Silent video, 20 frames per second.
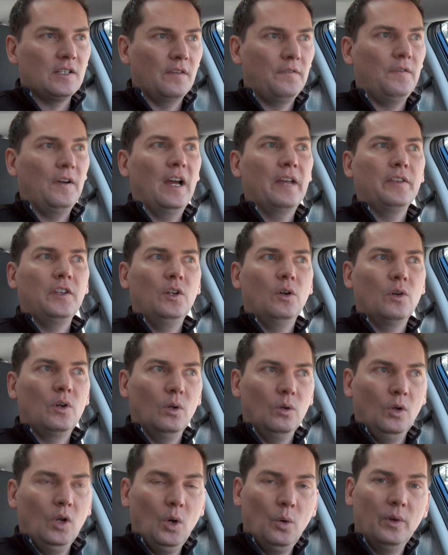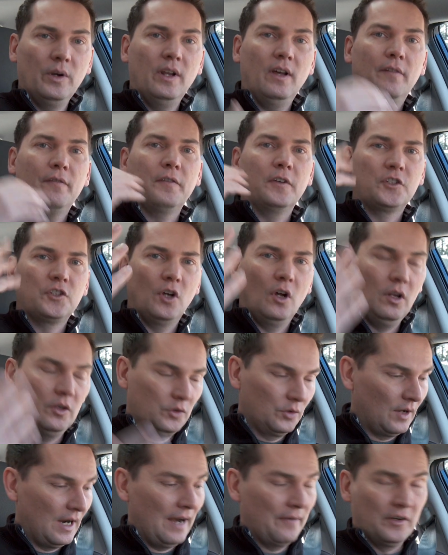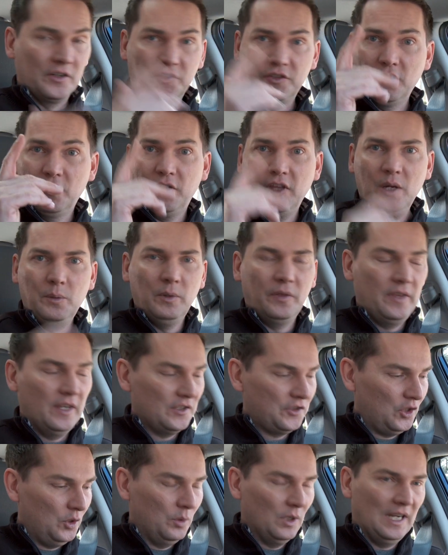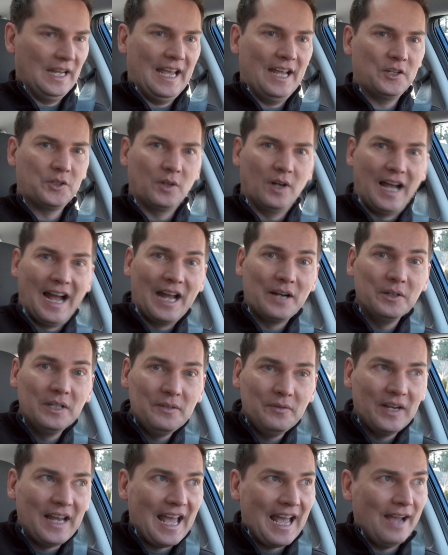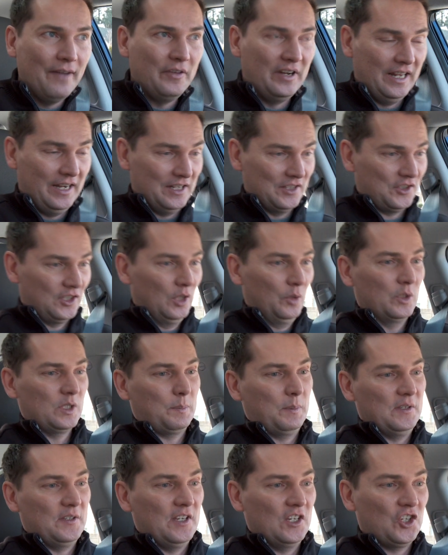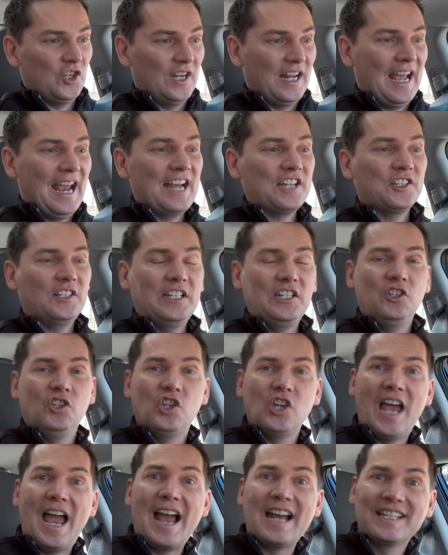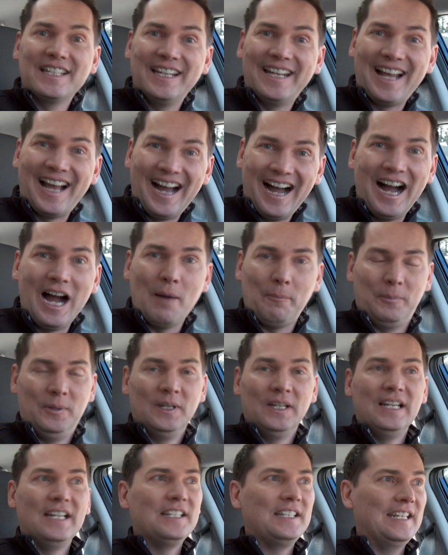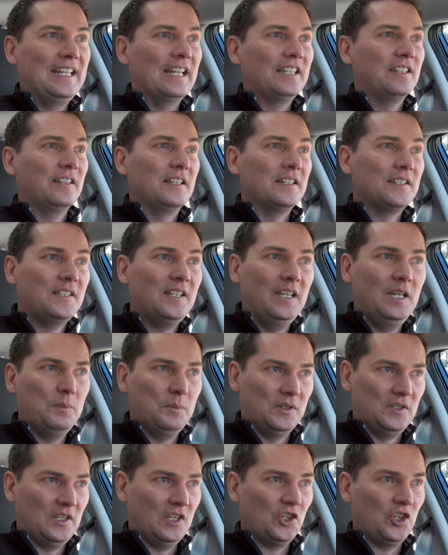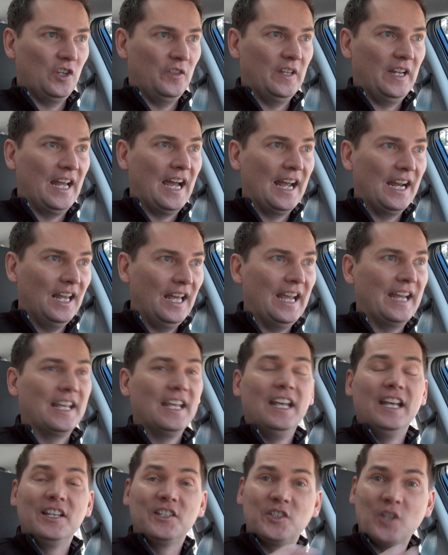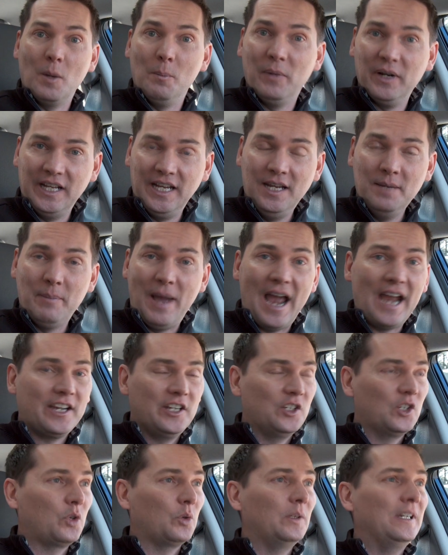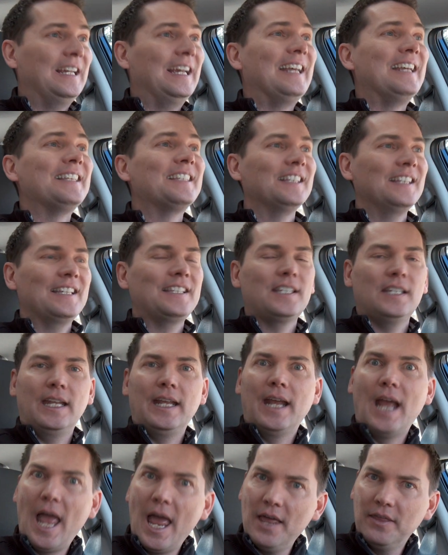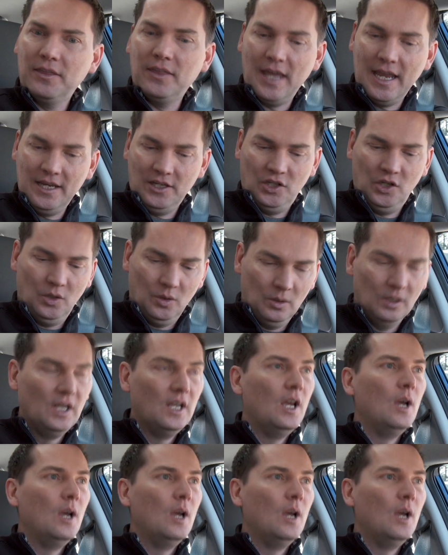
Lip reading: I find they don't go low enough for tall drivers. The thing with this new Elantra, I don't even have it at its lowest position. I actually jacked it up to get to the seating position that I like. Somebody back in Korea is listening. Thank you.